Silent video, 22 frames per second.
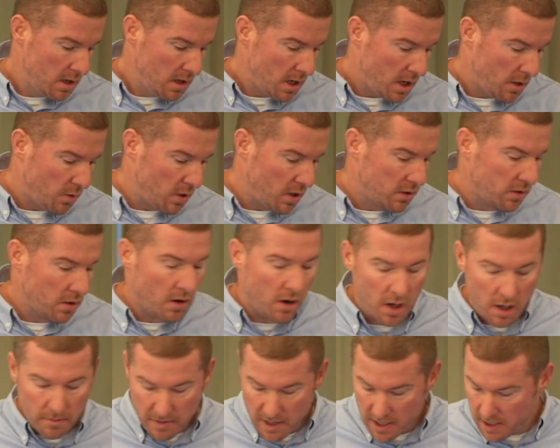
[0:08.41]
I want to
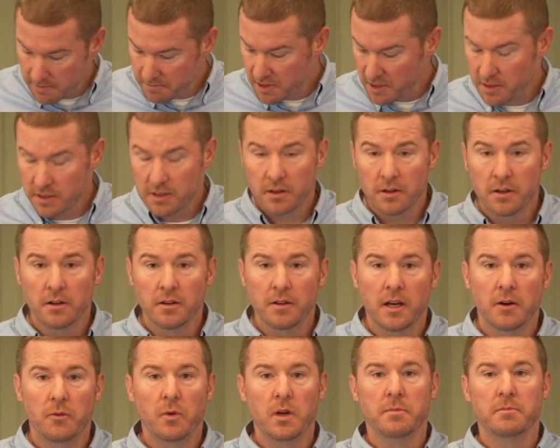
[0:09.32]
talk about a material
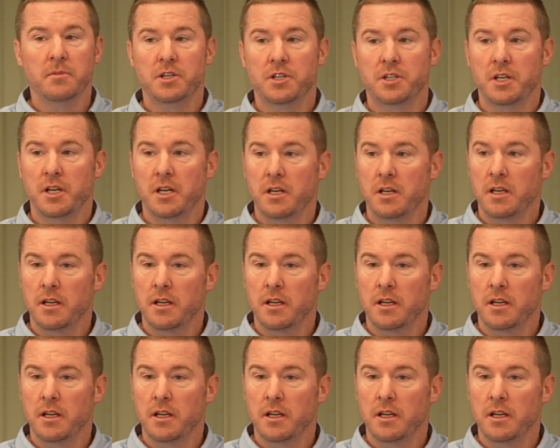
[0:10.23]
that we machine